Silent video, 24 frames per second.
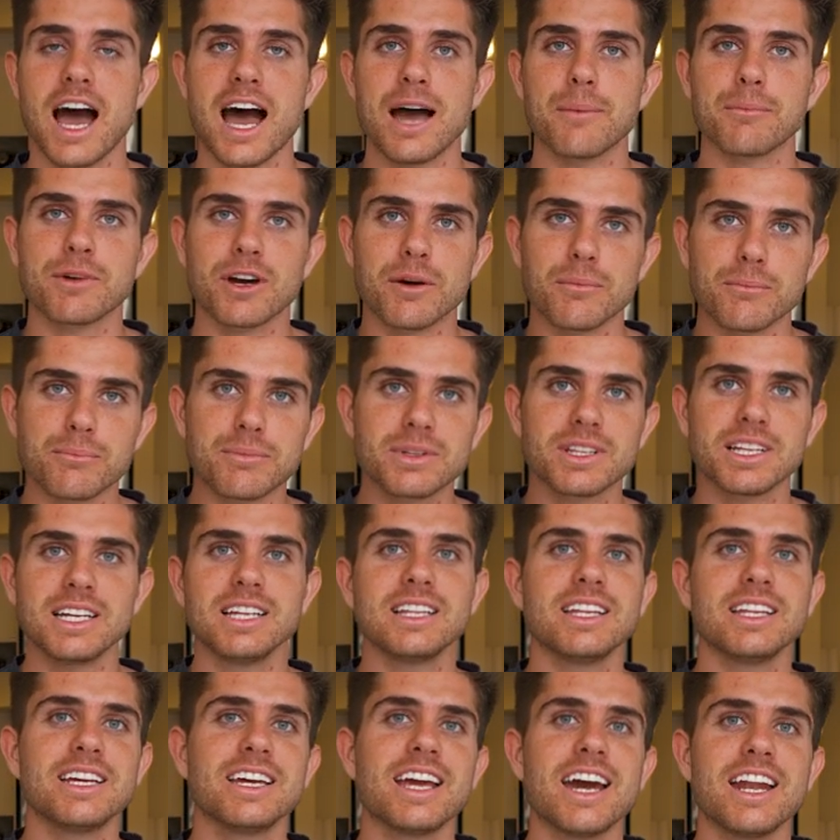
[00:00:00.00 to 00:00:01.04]
I'm
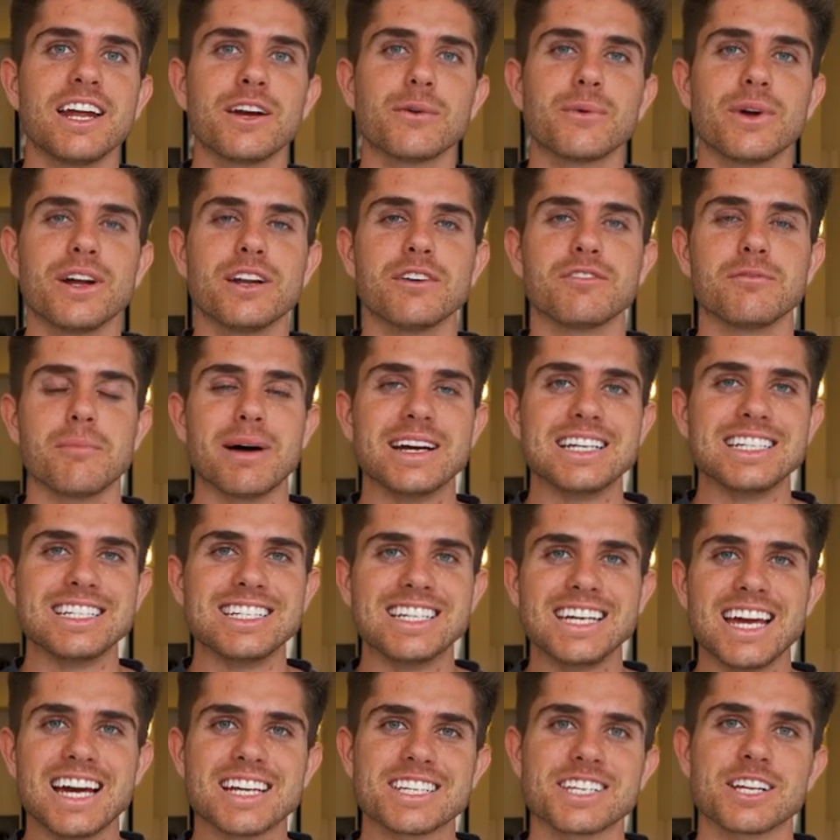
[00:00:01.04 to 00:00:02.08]
completely getting rid of my
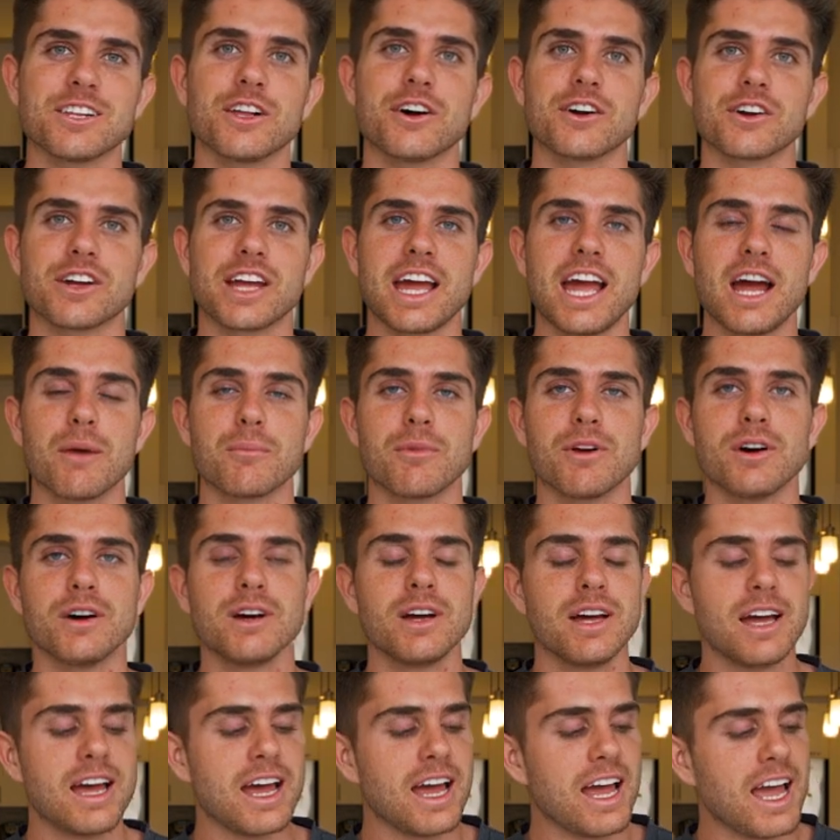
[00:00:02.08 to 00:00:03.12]
DSLR camera
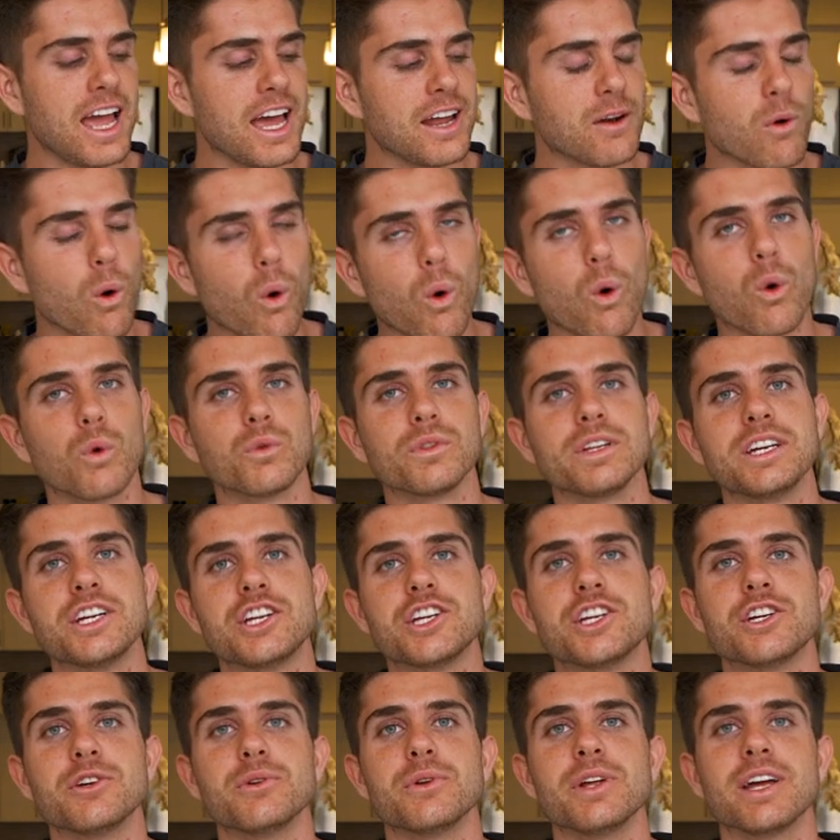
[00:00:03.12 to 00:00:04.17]
and only
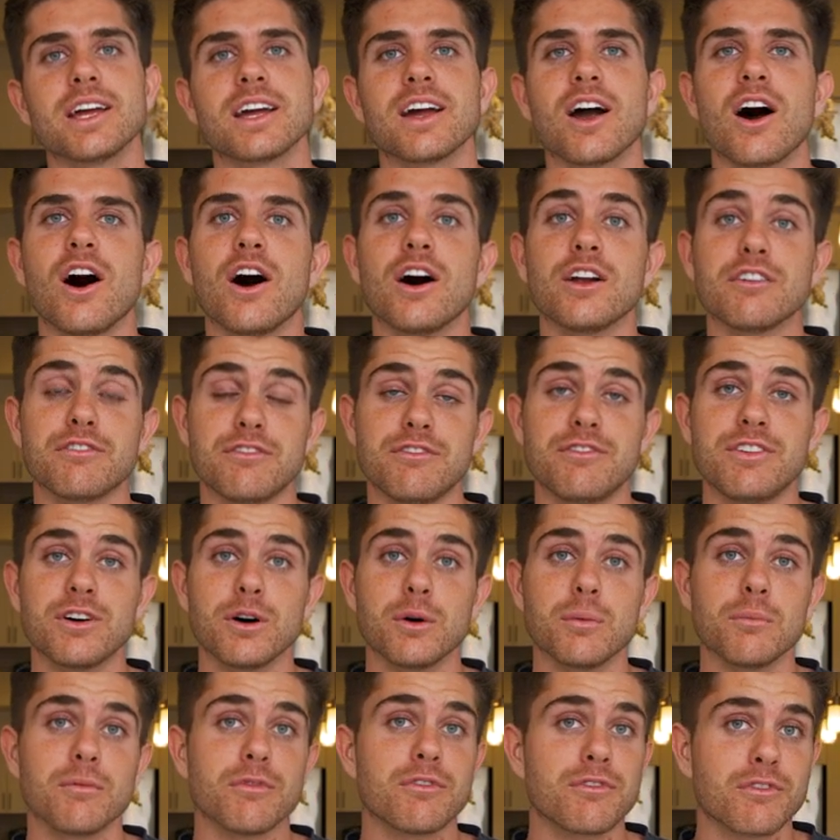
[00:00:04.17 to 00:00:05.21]
shooting on
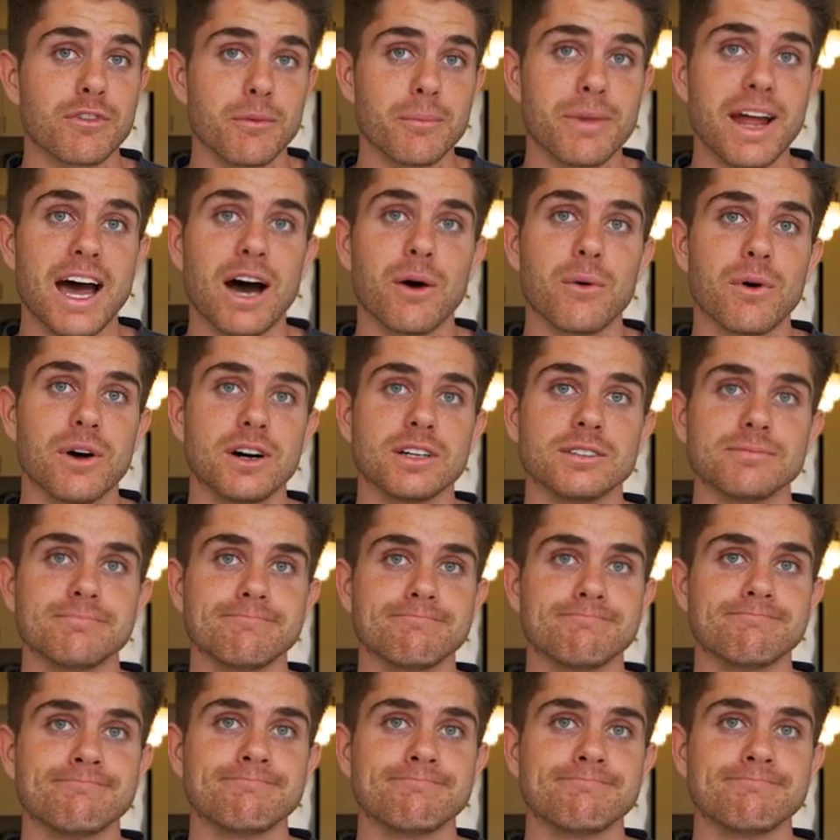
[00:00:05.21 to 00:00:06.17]
film from now on.